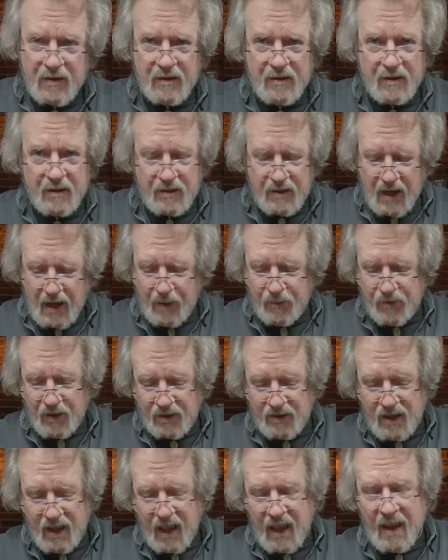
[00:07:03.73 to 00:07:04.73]
is the tape
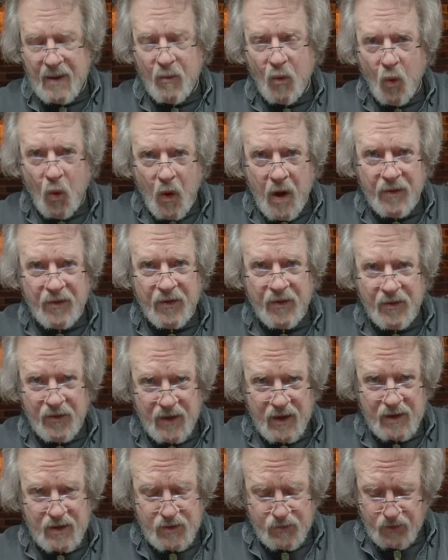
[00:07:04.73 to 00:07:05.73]
that came with
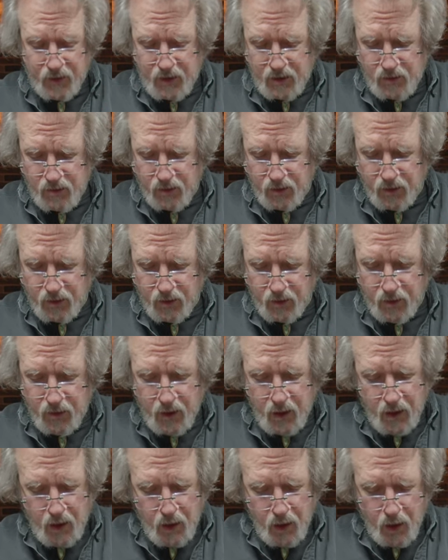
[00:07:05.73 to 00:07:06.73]
this recorder
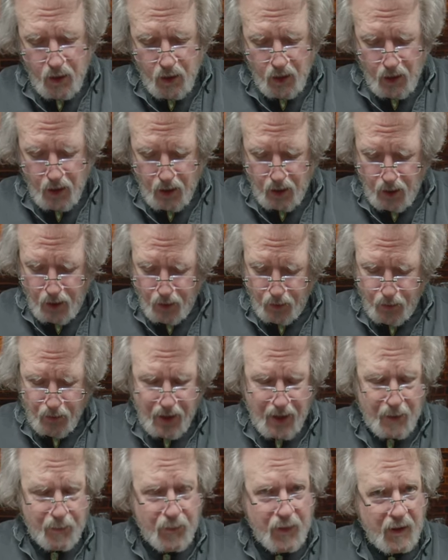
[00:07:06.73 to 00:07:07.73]
uh, when
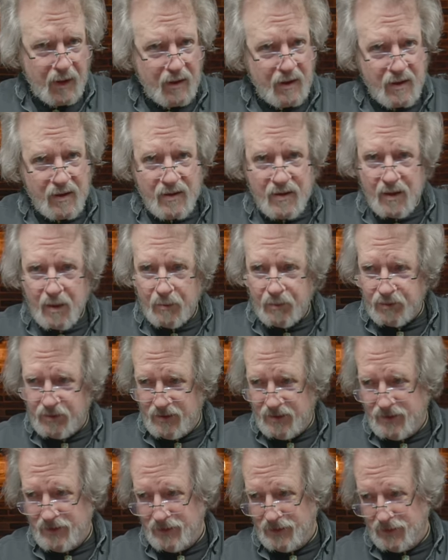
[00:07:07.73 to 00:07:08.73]
I picked this up
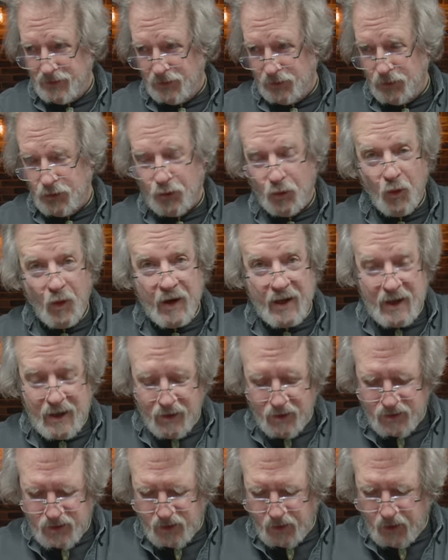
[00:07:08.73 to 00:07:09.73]
twenty
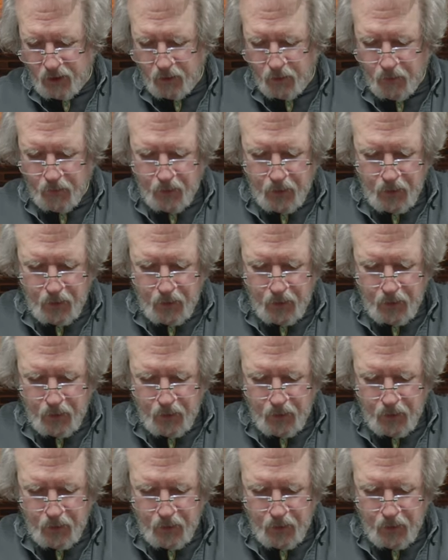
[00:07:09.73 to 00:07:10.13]
years ago.